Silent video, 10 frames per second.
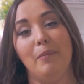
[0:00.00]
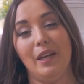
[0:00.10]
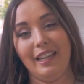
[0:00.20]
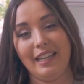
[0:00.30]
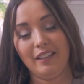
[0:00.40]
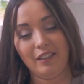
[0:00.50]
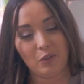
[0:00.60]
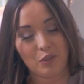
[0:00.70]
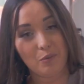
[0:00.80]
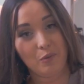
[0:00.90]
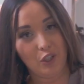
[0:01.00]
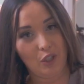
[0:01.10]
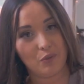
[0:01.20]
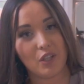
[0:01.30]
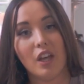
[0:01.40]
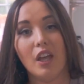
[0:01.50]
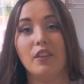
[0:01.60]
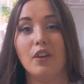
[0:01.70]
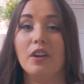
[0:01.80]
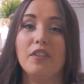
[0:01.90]
But it looks cute.
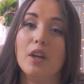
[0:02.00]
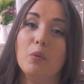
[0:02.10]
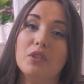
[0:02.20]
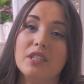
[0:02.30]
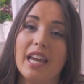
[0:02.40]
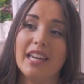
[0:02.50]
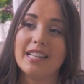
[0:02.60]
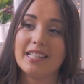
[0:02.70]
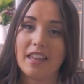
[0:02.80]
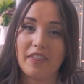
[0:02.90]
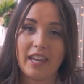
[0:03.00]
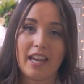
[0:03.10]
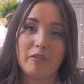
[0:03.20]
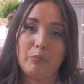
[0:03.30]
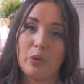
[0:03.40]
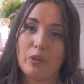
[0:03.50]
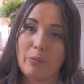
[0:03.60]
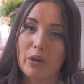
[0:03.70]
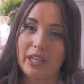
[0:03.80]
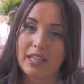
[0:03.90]
The only thing I would say is that they have put the
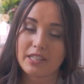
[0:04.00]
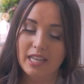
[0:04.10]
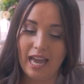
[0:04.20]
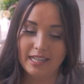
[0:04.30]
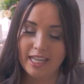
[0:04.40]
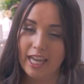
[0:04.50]
pockets at